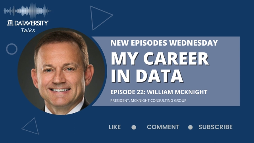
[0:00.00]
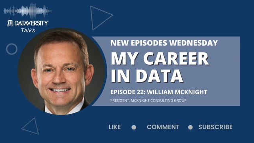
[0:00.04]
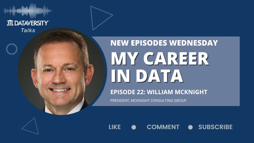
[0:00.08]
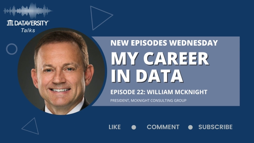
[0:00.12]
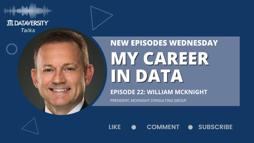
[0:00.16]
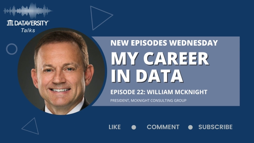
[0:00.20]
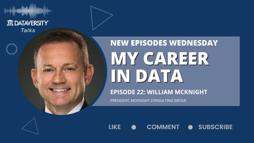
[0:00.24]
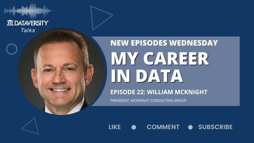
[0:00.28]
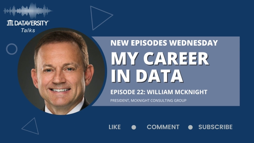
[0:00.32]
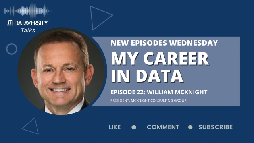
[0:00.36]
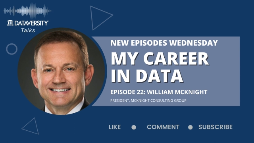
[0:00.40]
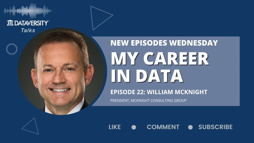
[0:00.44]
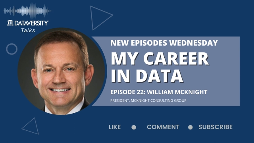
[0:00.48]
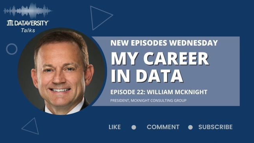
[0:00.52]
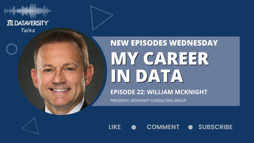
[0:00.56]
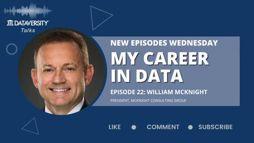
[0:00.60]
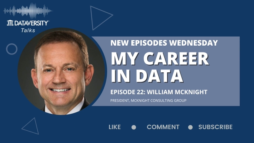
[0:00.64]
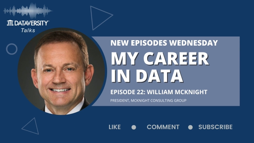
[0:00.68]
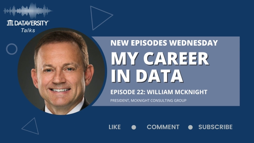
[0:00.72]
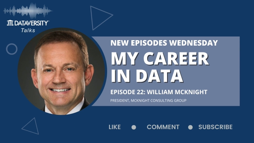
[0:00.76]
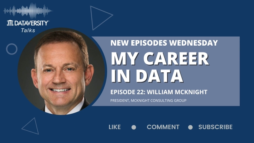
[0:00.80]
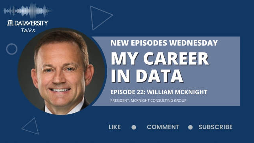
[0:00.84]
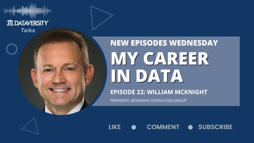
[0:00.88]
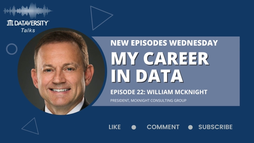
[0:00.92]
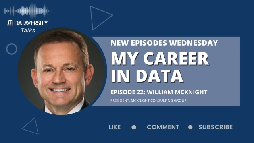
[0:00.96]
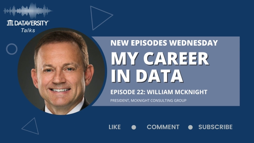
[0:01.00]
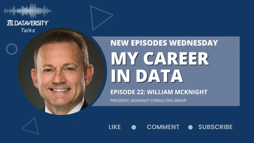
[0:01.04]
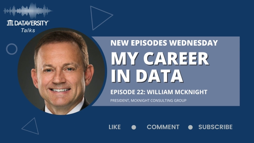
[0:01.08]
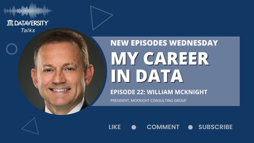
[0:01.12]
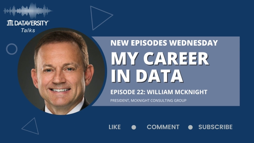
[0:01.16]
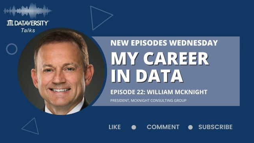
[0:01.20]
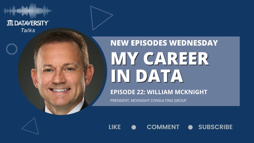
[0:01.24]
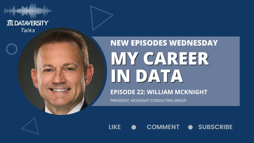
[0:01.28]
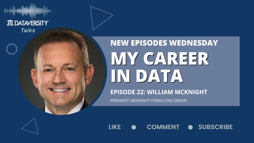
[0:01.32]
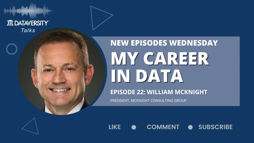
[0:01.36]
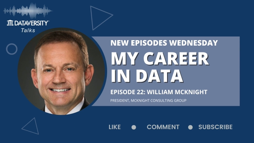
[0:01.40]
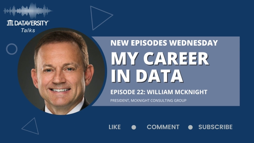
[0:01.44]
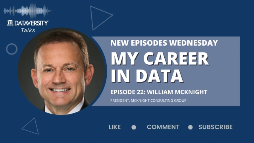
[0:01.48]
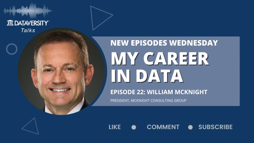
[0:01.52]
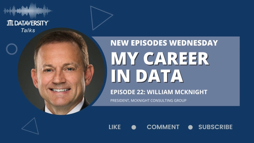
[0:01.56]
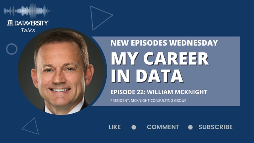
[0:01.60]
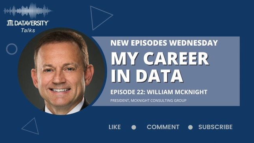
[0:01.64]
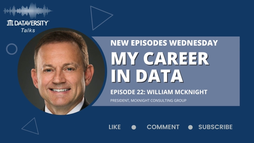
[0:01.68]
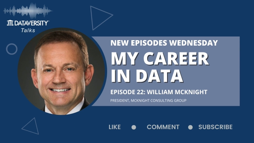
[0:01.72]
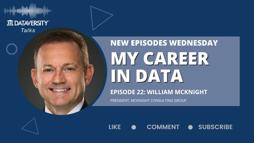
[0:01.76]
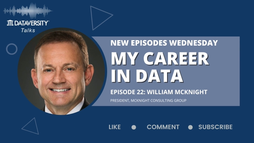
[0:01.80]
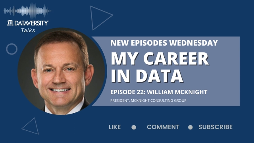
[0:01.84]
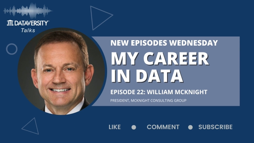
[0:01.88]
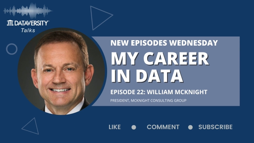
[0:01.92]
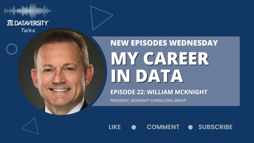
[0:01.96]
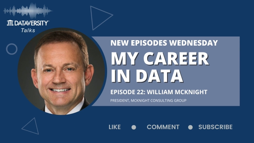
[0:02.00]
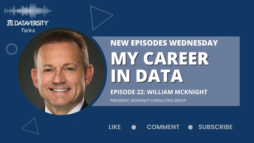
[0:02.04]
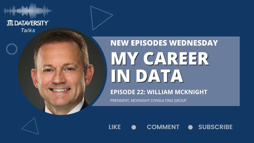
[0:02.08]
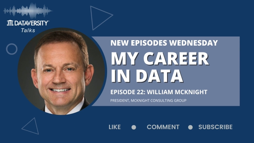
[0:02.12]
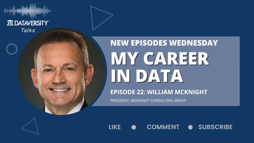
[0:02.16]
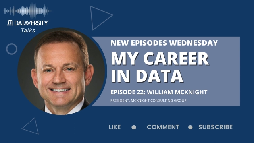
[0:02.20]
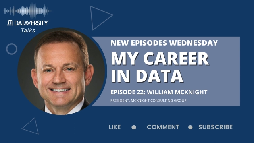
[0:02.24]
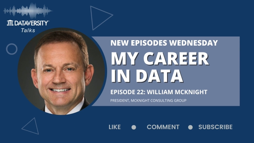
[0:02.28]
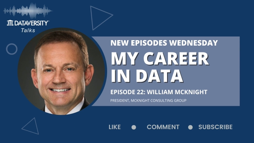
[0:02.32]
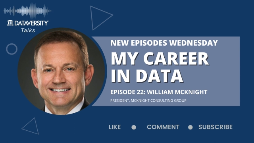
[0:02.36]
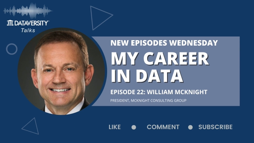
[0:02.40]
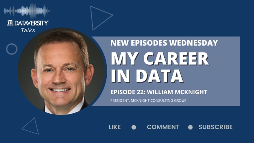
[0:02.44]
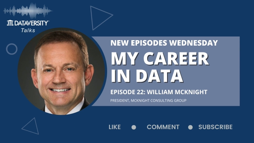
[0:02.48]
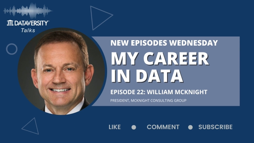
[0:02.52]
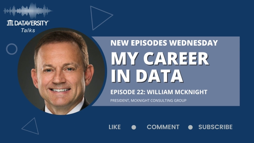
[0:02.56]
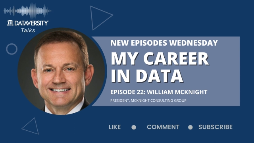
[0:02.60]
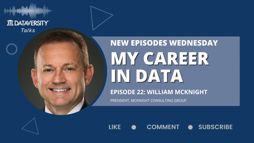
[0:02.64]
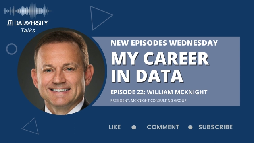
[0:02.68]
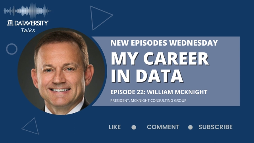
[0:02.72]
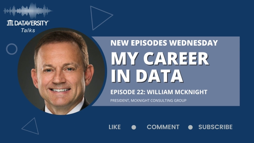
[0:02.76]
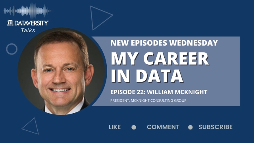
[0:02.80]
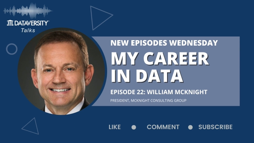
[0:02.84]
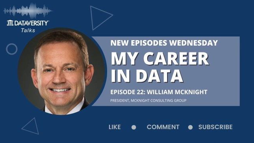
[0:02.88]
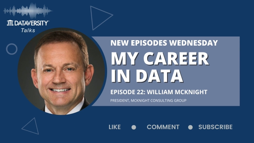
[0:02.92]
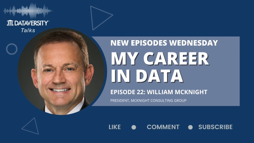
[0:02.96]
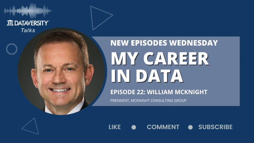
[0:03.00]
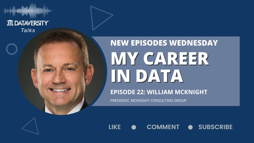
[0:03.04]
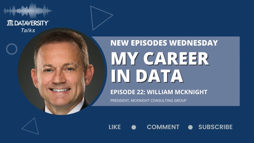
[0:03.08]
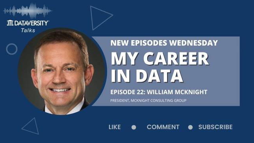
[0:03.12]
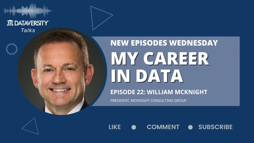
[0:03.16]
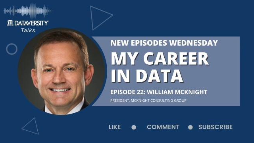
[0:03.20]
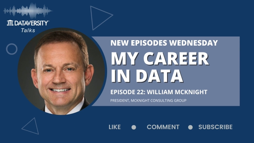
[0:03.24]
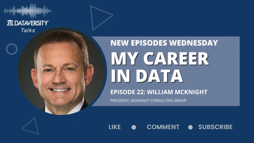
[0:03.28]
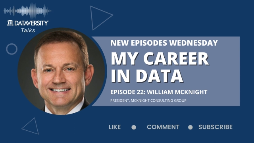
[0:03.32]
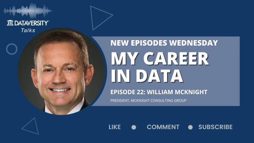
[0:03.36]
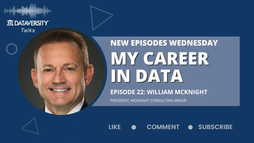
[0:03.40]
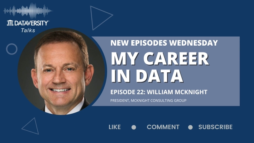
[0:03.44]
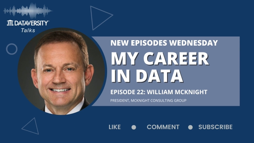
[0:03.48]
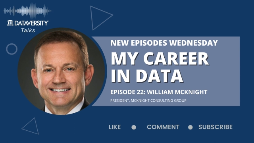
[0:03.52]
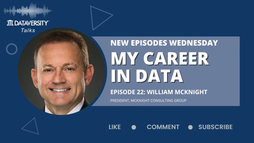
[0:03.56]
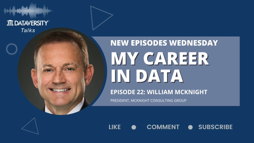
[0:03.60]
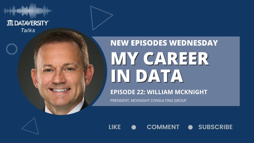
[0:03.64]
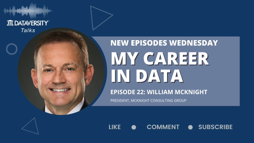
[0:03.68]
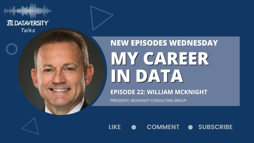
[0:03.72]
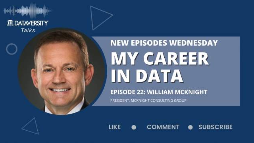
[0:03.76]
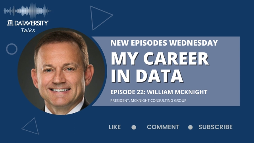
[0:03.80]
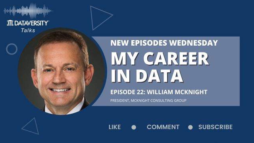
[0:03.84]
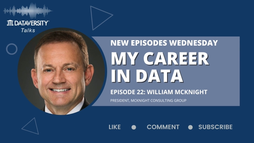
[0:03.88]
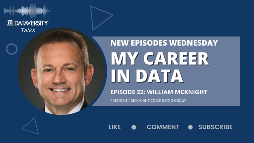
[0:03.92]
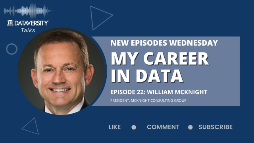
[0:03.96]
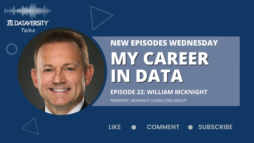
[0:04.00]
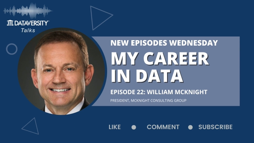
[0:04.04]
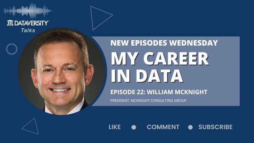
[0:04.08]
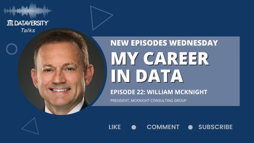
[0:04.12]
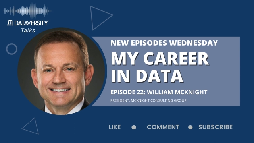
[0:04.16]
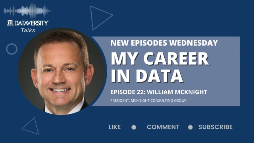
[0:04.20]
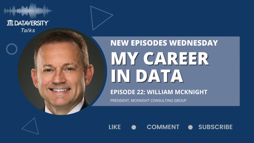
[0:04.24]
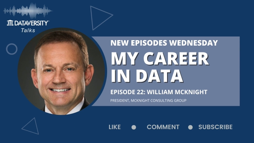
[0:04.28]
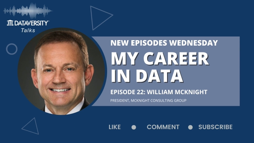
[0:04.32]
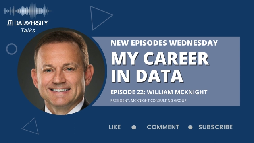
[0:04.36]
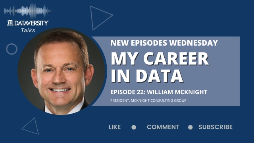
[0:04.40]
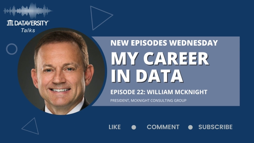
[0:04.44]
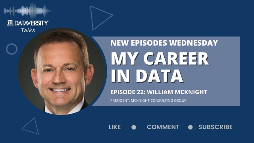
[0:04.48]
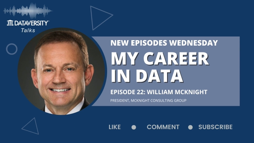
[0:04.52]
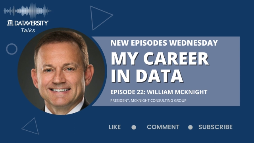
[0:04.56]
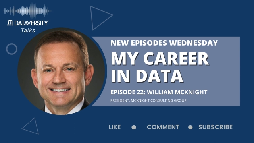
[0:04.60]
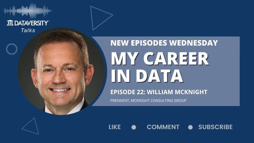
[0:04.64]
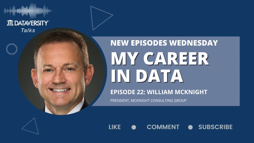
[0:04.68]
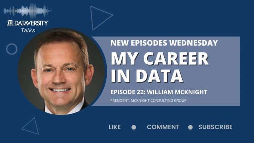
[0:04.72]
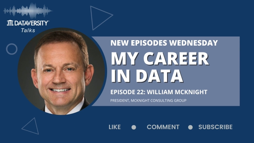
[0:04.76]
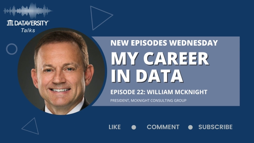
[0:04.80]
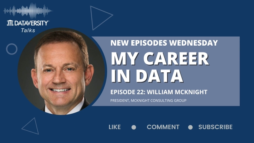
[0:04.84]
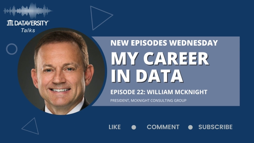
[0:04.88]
[no speech]